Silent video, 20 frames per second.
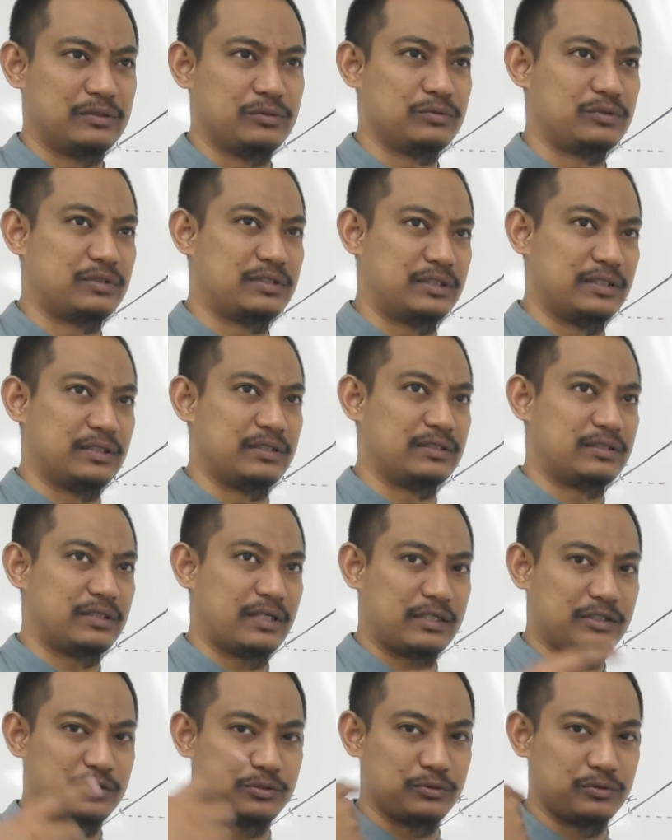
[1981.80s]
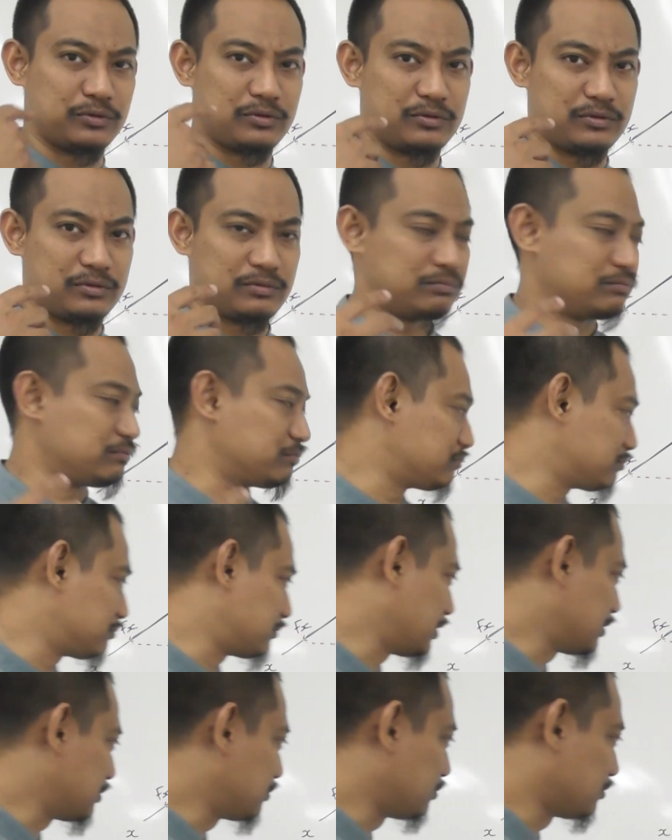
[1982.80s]
you think I should
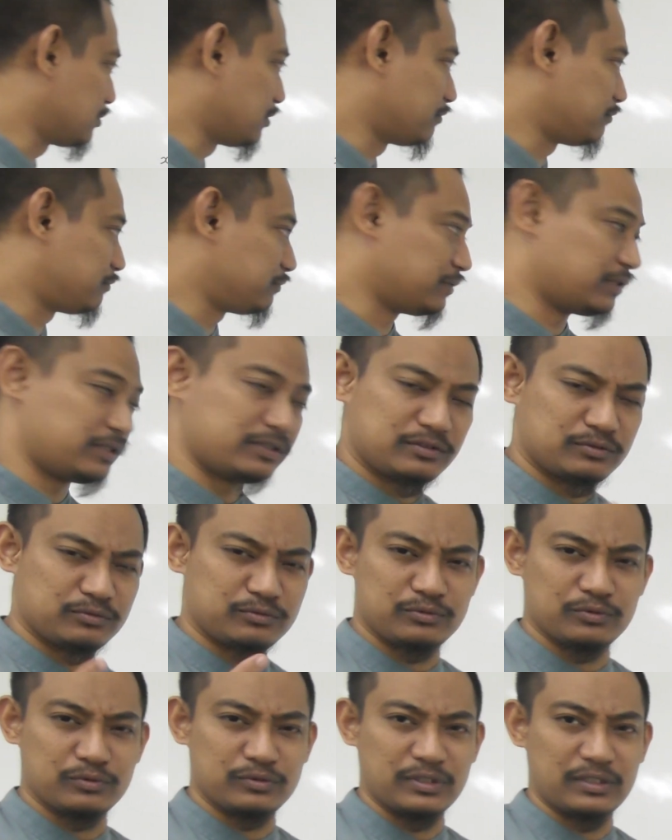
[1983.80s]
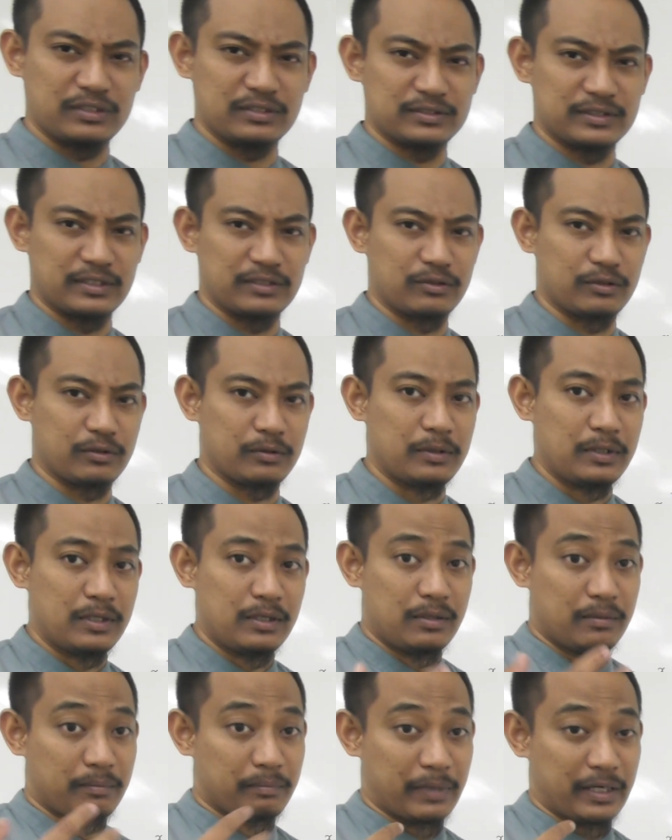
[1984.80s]
take note of and you don't understand, or
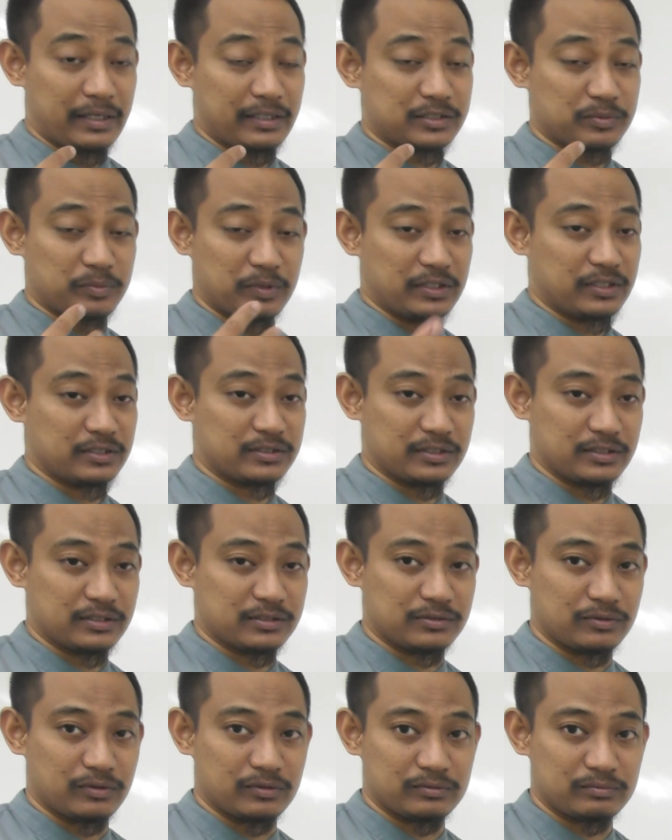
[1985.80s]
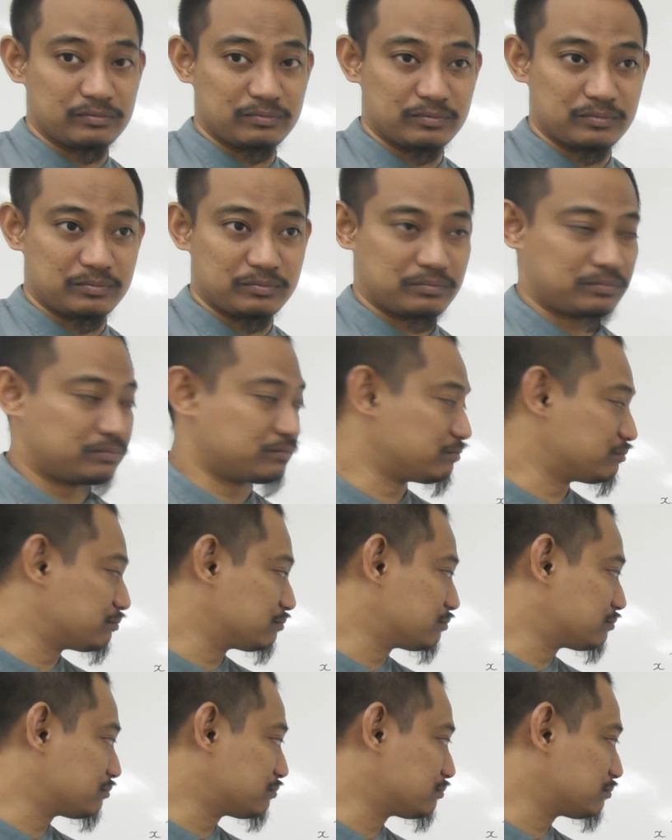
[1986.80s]
my explanation is not
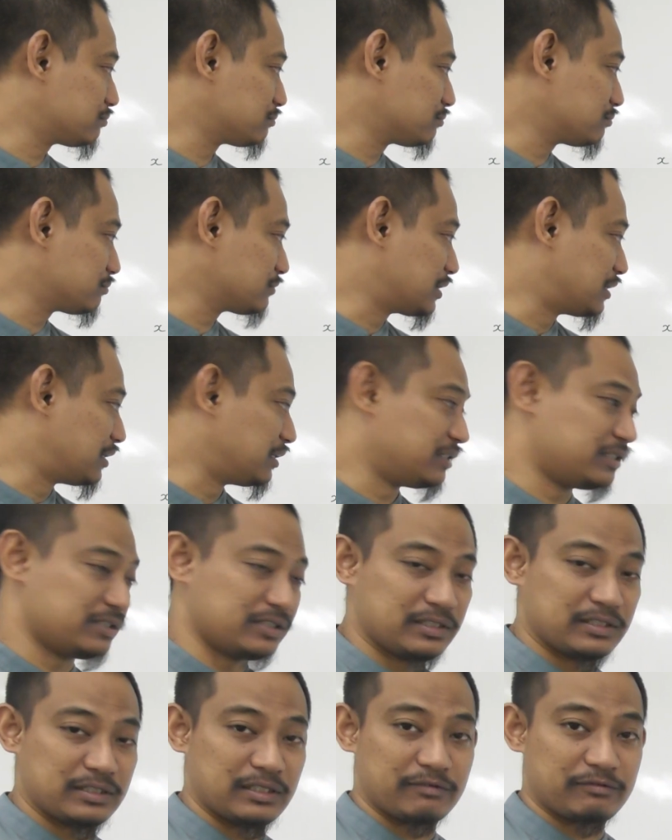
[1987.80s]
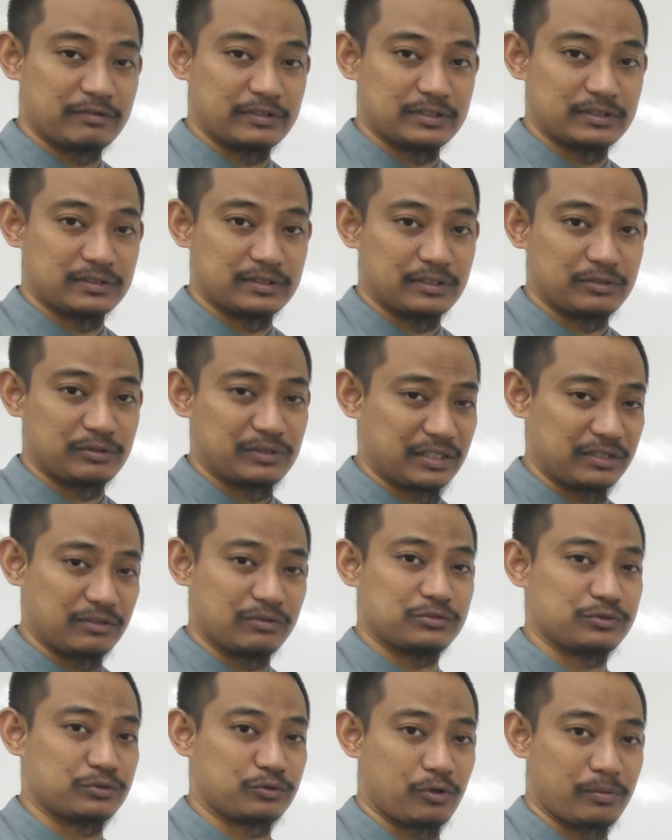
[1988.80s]
clear enough, etc., you can
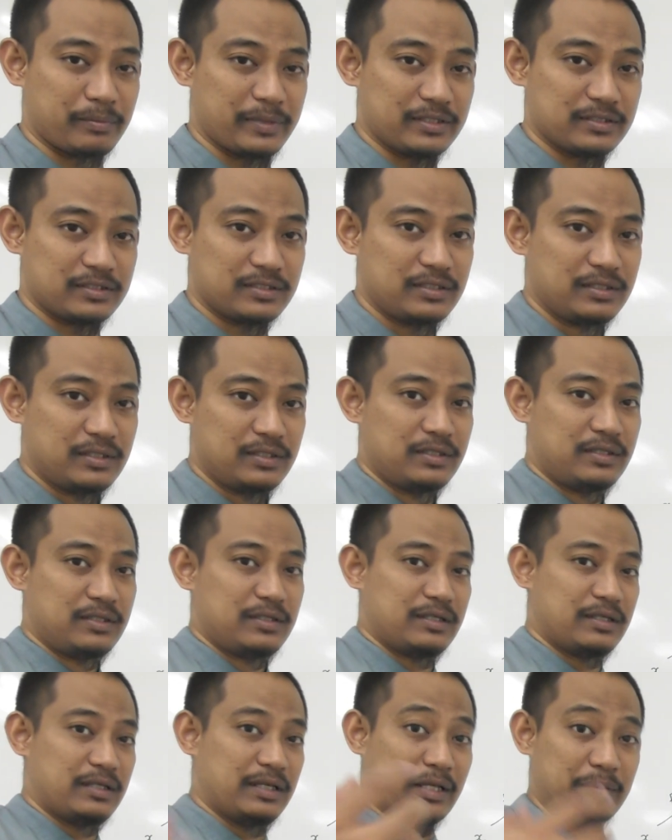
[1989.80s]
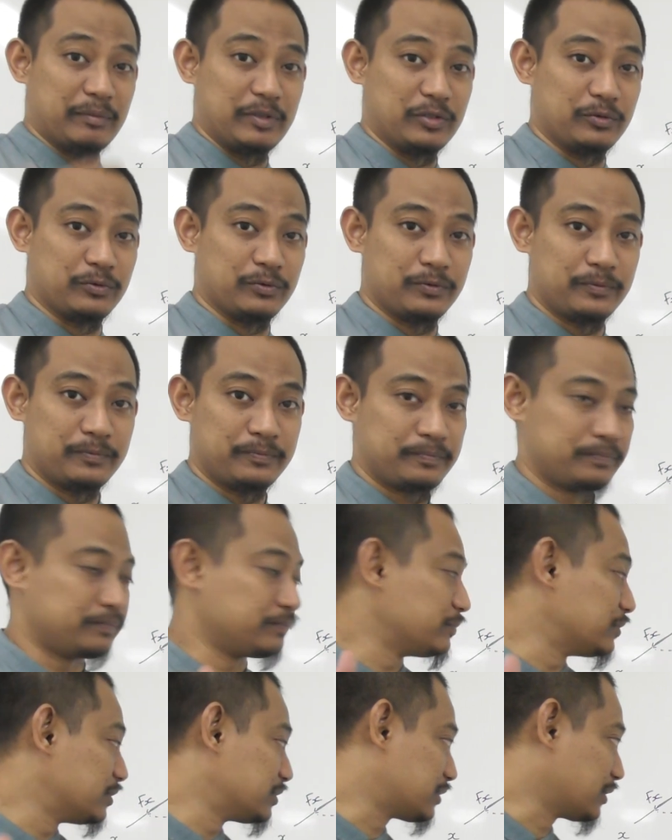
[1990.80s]
also comment. Let me know,
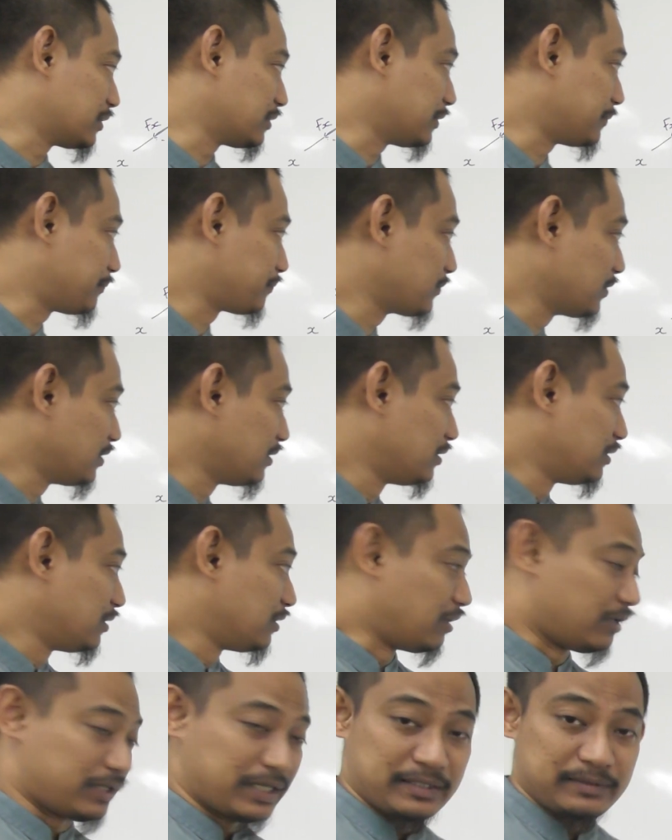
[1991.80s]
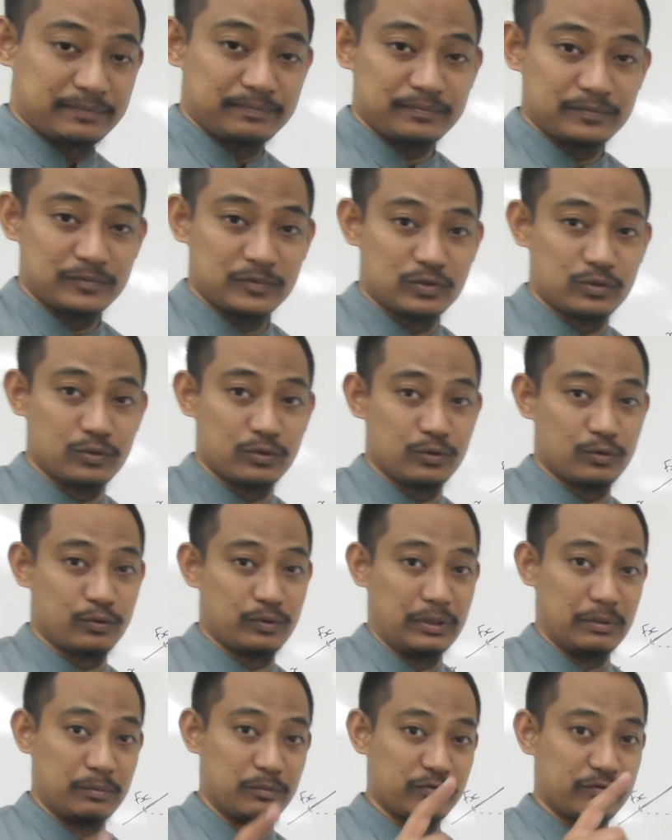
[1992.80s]
inshallah. Alright, so
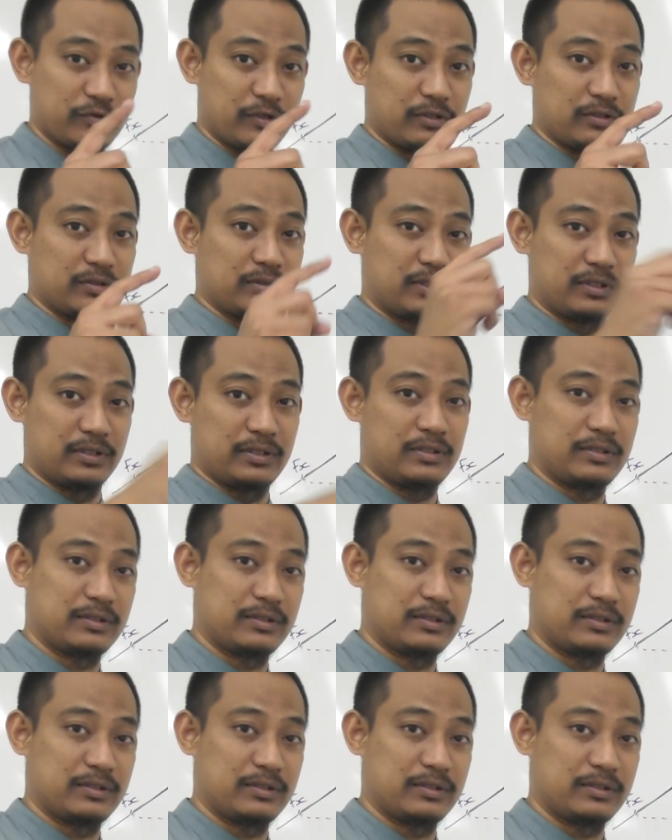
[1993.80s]
we'll move on